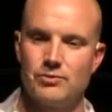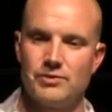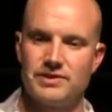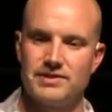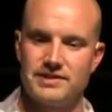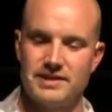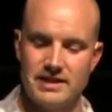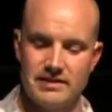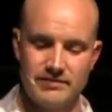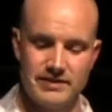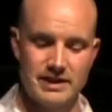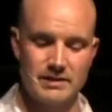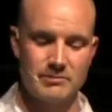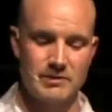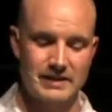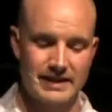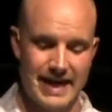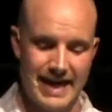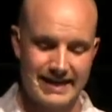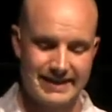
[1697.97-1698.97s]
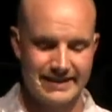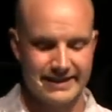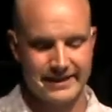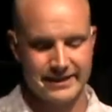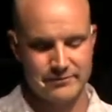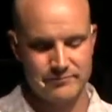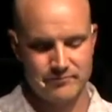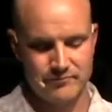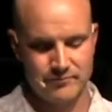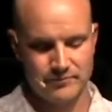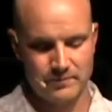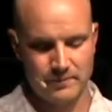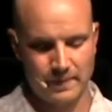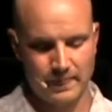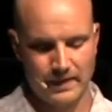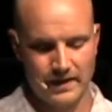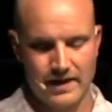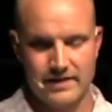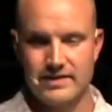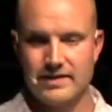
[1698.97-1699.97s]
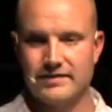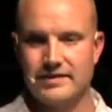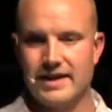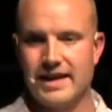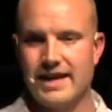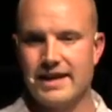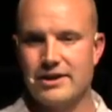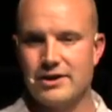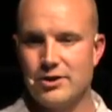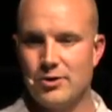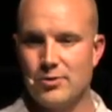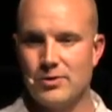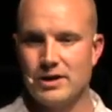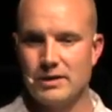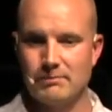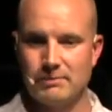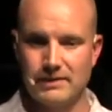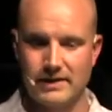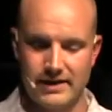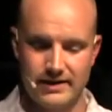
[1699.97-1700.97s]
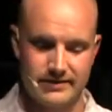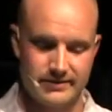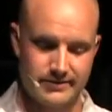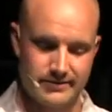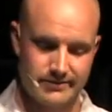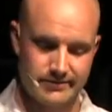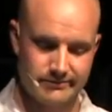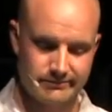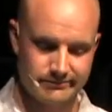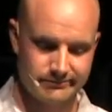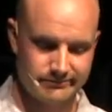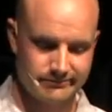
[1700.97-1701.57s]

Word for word: received him gladly and that they had no complaints.